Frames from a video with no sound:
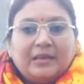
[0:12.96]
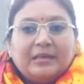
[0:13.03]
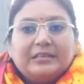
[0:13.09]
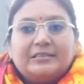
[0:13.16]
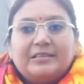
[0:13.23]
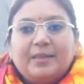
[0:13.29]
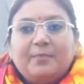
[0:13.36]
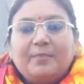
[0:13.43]

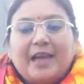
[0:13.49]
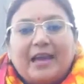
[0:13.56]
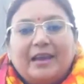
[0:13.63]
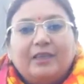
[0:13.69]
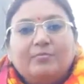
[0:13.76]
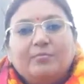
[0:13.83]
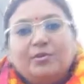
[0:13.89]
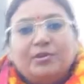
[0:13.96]
See,
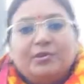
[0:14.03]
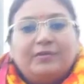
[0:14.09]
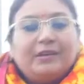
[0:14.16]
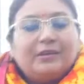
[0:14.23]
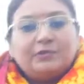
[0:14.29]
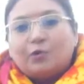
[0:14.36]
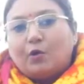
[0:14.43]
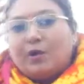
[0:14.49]
planet Mercury
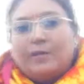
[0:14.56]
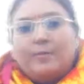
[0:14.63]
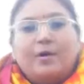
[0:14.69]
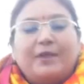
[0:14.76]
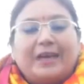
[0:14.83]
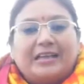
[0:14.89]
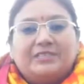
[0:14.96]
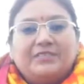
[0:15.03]
is all
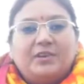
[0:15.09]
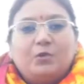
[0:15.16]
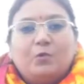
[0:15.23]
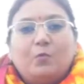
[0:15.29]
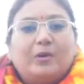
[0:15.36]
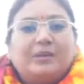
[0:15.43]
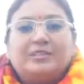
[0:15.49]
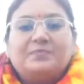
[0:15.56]
about, as we know,
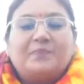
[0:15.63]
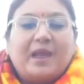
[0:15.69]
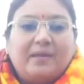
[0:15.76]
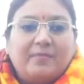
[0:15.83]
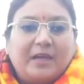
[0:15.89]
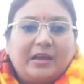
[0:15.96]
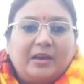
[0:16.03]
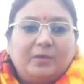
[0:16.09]
what is
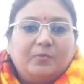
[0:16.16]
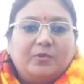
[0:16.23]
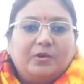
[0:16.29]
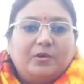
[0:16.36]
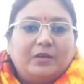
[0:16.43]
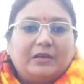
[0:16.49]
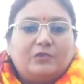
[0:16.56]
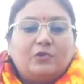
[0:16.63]
planet
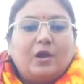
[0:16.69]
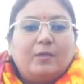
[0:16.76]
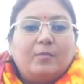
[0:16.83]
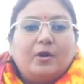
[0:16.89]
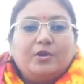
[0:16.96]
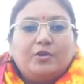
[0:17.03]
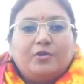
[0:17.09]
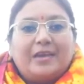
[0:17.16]
Mercury? It's all
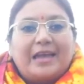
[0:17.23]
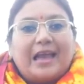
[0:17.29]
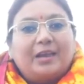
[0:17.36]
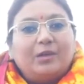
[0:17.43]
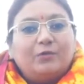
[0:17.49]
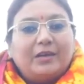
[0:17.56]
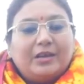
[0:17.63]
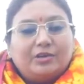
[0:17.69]
about your
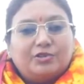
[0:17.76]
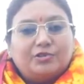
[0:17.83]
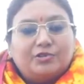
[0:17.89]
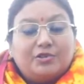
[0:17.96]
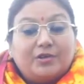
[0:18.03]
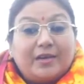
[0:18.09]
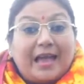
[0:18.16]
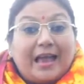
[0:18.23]

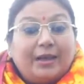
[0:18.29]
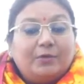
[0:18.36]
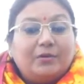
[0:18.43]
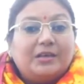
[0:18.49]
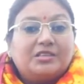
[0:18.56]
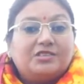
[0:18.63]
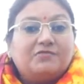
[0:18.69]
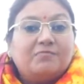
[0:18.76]
calculations, your
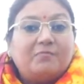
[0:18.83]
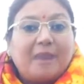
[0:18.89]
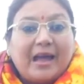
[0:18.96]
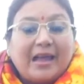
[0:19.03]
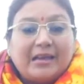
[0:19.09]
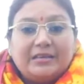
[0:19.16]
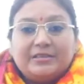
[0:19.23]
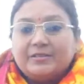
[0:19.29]
calculative
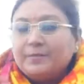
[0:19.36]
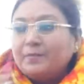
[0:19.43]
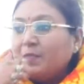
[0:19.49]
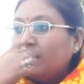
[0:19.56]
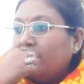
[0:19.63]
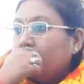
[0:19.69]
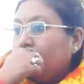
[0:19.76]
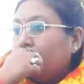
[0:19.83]
mind,
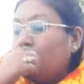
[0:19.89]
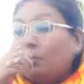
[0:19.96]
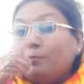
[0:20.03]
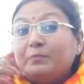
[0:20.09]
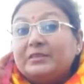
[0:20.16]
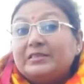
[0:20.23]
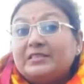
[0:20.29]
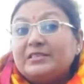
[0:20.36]
your
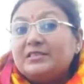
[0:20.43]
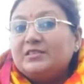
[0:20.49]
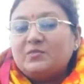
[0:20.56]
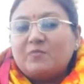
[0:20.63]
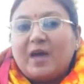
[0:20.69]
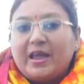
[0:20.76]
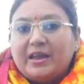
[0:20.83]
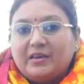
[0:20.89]
business
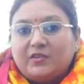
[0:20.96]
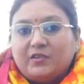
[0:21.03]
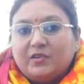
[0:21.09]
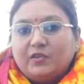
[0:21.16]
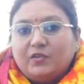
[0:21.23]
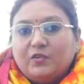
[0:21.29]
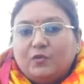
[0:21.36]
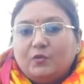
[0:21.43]
mind,
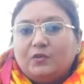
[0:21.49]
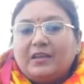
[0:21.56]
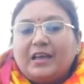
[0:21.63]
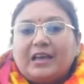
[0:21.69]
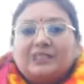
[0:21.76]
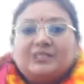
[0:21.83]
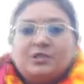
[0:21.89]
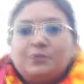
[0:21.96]
you know,
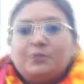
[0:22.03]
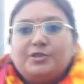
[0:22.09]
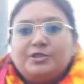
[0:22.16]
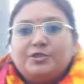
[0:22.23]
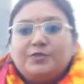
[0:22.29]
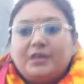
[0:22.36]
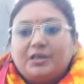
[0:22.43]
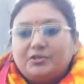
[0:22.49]
things in
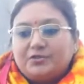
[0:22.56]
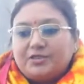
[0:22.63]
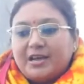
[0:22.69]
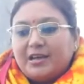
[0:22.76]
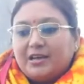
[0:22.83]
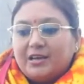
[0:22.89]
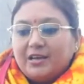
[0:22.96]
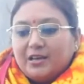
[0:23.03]
which you need to
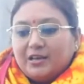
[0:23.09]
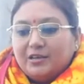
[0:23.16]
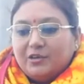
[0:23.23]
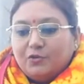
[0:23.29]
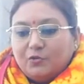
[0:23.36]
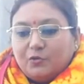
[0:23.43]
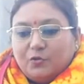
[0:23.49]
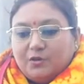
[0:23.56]
take,
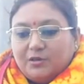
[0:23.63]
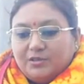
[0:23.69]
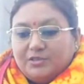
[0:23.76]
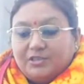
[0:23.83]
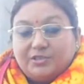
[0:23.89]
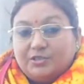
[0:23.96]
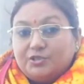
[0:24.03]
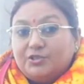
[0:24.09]
you know, uh,
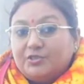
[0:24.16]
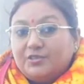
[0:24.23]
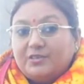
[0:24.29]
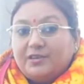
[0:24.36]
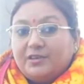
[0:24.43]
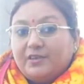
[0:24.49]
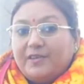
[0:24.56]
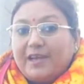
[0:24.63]
decisions
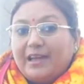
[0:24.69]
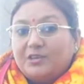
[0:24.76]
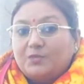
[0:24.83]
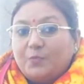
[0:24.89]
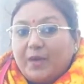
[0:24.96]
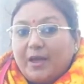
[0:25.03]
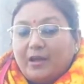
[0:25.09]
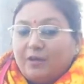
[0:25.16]
in a correct
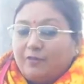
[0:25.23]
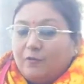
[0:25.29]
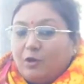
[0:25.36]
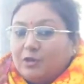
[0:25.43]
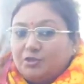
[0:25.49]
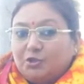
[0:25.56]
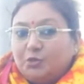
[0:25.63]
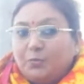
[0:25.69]
way. Of
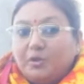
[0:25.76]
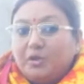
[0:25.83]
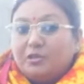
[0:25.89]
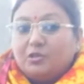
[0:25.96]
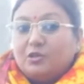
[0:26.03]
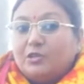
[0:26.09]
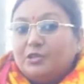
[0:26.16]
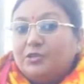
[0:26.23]
course, Jupiter
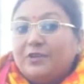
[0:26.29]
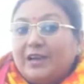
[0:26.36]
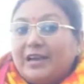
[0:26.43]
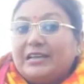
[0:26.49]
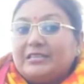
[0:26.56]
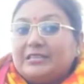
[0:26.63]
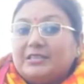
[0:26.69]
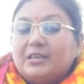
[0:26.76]
is also
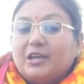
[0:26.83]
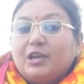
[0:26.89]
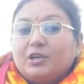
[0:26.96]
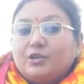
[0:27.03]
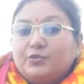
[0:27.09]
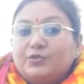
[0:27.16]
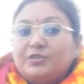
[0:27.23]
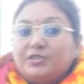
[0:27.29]
related
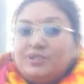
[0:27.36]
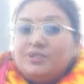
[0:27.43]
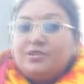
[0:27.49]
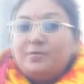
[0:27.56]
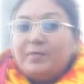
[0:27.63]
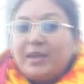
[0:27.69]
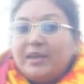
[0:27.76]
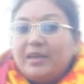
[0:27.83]
to
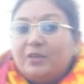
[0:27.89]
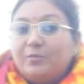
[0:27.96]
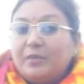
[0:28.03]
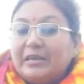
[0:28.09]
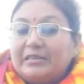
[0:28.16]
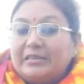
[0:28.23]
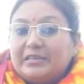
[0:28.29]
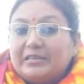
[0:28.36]
decision-making
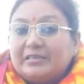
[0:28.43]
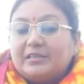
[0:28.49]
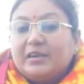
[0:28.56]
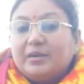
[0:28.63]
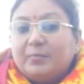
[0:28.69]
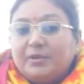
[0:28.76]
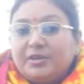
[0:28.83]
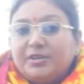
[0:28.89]
abilities,
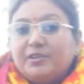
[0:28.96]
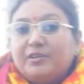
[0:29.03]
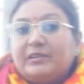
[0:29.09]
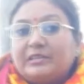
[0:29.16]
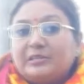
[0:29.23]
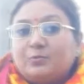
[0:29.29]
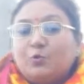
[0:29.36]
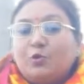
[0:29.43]
but here
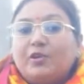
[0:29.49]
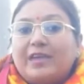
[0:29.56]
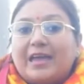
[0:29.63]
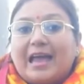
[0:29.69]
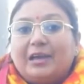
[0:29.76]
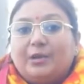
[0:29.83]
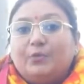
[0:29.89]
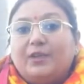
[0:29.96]
it's more
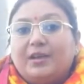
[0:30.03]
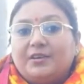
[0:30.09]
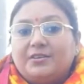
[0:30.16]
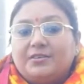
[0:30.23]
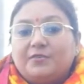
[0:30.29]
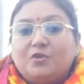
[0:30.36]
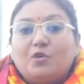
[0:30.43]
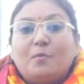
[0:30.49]

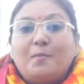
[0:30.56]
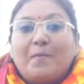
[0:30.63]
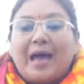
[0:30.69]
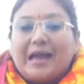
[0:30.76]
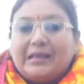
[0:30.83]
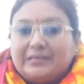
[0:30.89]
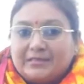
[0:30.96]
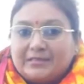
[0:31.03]
calculative, your
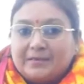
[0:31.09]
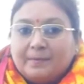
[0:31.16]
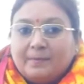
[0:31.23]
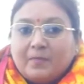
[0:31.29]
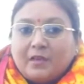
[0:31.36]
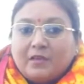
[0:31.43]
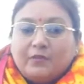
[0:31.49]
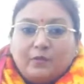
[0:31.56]
maths.
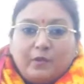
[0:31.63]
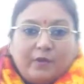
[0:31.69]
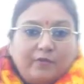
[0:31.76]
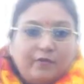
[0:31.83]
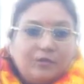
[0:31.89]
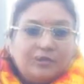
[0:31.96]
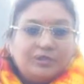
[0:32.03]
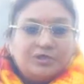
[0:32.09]
So
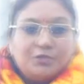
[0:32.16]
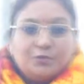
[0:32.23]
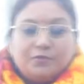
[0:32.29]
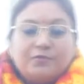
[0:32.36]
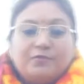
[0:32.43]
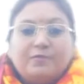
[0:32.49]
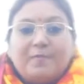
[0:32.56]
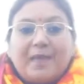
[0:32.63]
if you're a
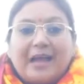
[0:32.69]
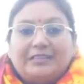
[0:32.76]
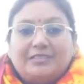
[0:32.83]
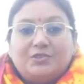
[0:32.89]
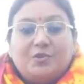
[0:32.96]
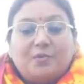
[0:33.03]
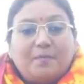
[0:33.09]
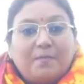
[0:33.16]
student of
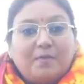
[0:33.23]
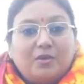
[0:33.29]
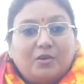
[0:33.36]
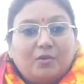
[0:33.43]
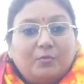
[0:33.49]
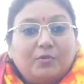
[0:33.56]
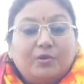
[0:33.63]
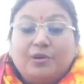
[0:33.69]
maths, your,
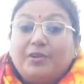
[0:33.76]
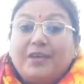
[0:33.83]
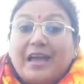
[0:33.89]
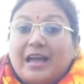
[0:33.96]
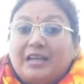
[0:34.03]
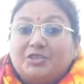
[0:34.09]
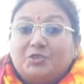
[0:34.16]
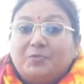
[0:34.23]
your Mercury
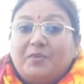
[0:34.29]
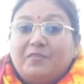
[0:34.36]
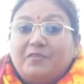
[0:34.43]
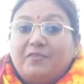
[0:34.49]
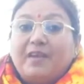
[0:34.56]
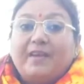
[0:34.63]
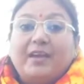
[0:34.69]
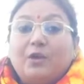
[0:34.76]
has to be
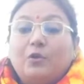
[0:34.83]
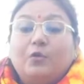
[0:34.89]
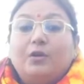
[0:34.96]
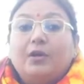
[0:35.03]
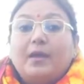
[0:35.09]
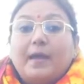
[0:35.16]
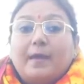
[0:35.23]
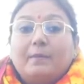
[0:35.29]
very good
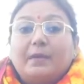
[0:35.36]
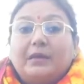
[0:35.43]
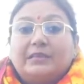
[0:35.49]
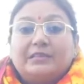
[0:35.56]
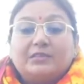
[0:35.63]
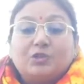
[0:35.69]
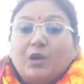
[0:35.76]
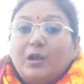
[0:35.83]

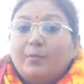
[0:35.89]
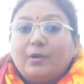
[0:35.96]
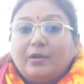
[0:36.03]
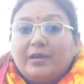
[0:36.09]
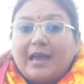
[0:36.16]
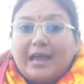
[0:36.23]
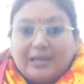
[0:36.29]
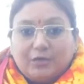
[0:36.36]
because it's all about
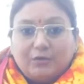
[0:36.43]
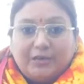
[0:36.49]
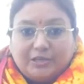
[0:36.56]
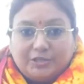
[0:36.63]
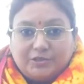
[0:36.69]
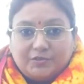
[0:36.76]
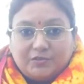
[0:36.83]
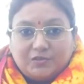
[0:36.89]

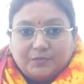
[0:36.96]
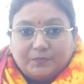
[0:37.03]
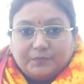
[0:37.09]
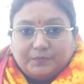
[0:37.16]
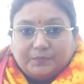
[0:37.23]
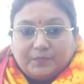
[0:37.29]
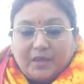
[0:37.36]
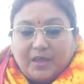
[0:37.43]
calculations,
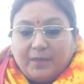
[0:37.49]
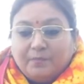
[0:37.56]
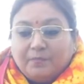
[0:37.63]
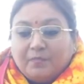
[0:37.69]
okay?